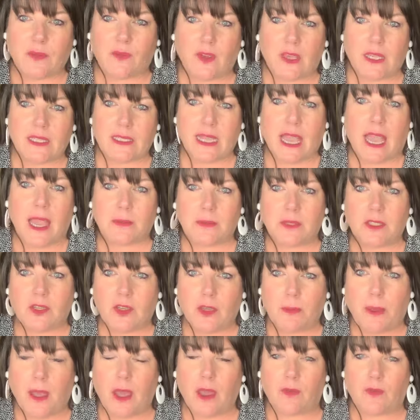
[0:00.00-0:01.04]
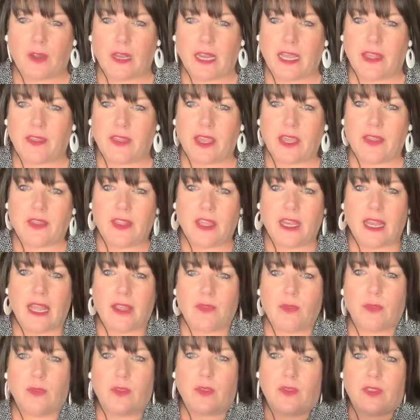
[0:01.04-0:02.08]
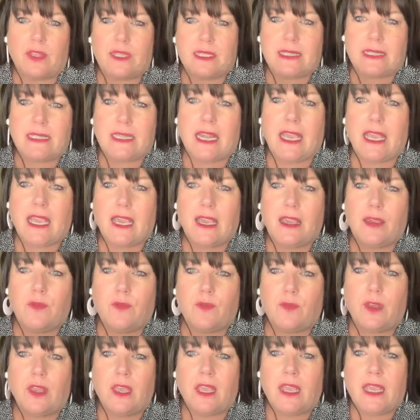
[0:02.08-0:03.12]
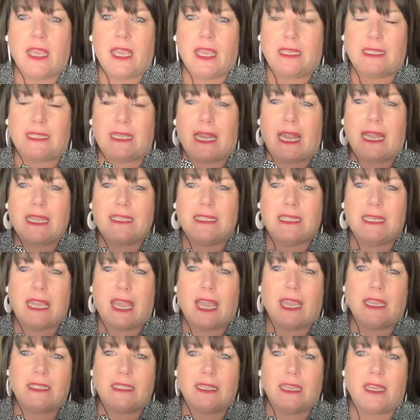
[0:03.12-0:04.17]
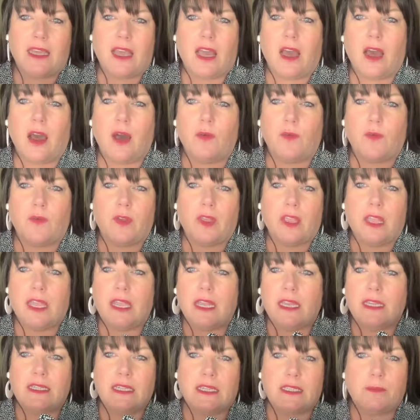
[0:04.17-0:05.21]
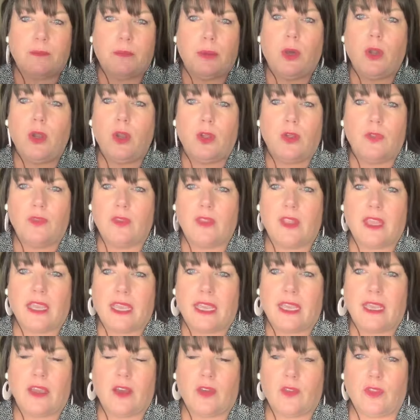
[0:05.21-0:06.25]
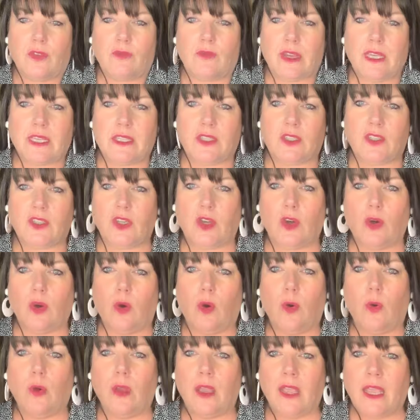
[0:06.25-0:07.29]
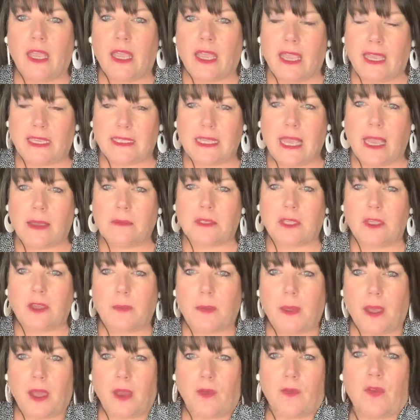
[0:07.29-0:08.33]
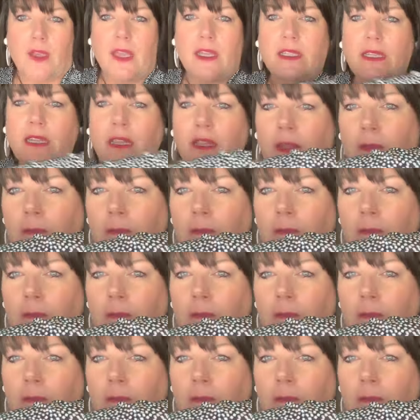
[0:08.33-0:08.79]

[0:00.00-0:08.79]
fits absolutely perfectly. The length on the sleeve, this elasticated cuff, doesn't pull on the wrists at all. It's absolutely perfect.